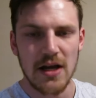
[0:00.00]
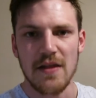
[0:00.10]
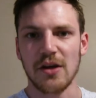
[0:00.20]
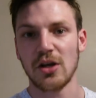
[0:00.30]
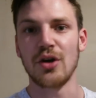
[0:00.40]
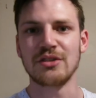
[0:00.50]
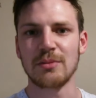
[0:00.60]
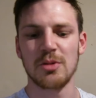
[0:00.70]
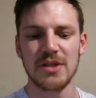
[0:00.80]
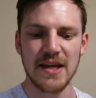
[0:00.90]
the clothes
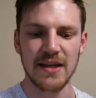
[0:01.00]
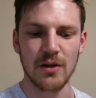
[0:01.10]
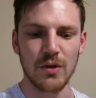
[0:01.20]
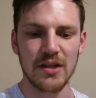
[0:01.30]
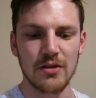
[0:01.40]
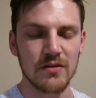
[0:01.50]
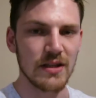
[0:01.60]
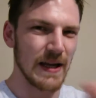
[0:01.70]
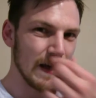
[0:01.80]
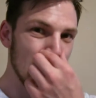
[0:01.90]
I'm going to be taking with over
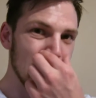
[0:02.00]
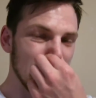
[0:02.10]
there.